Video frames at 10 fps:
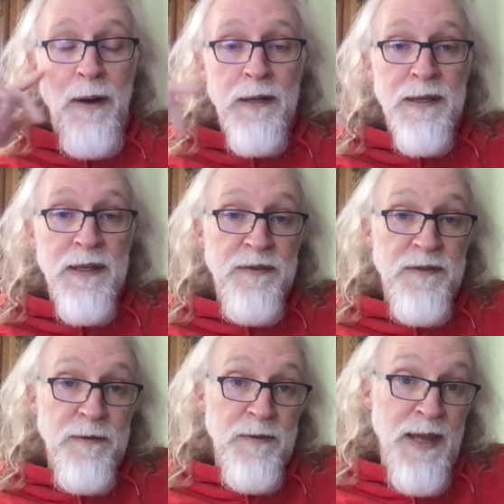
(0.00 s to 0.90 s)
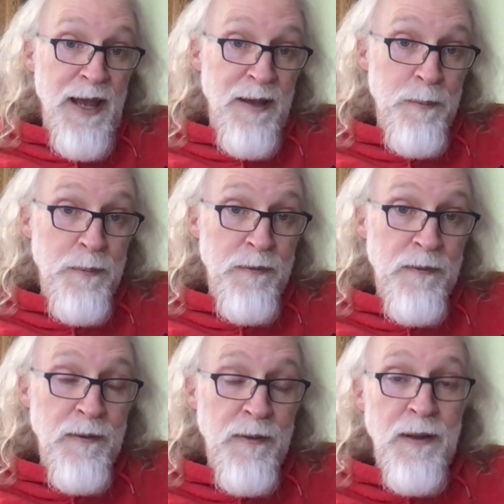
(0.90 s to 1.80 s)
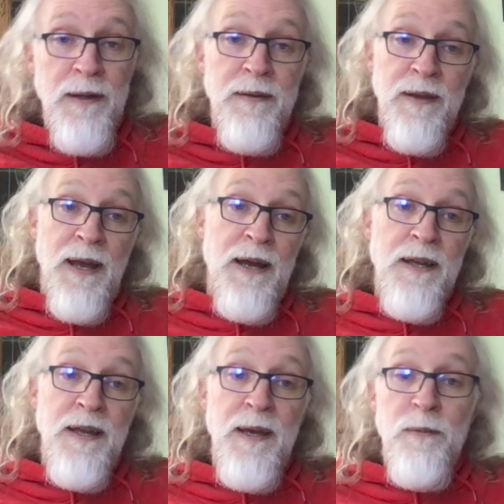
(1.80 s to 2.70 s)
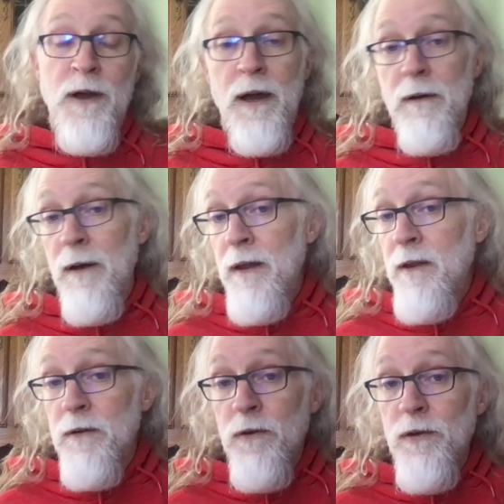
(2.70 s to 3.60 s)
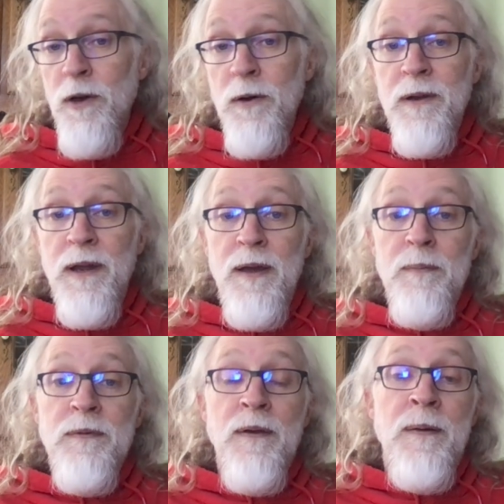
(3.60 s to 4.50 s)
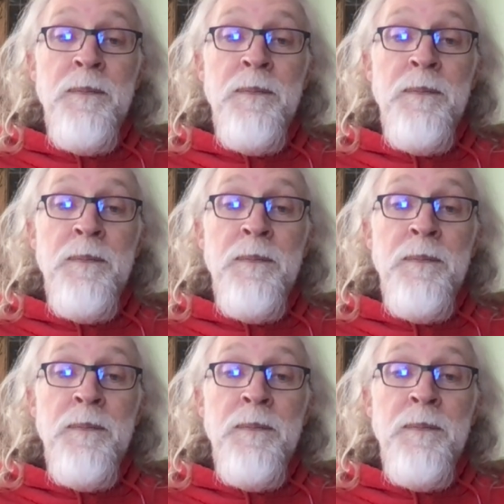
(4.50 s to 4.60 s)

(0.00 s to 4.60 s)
list of names to kind of keep track, right? These are Shona names.